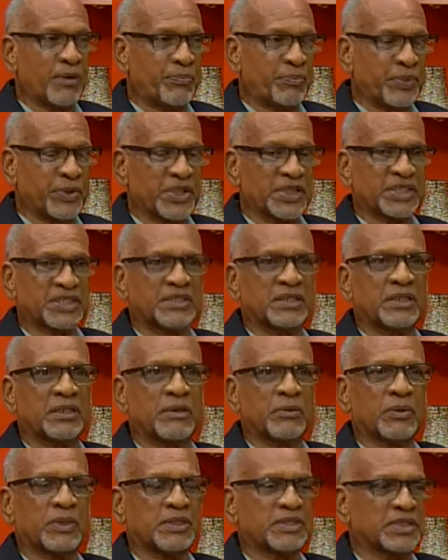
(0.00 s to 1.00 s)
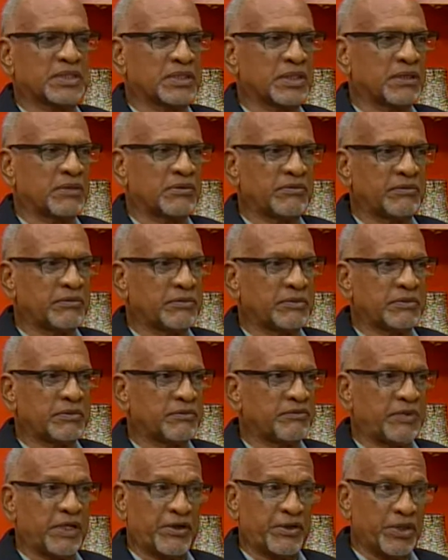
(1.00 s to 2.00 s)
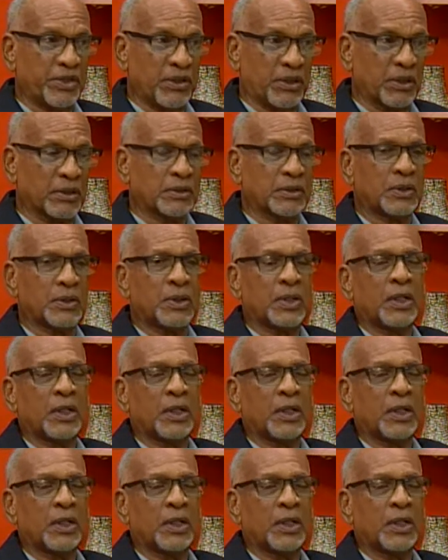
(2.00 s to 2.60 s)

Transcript: personally was still very young.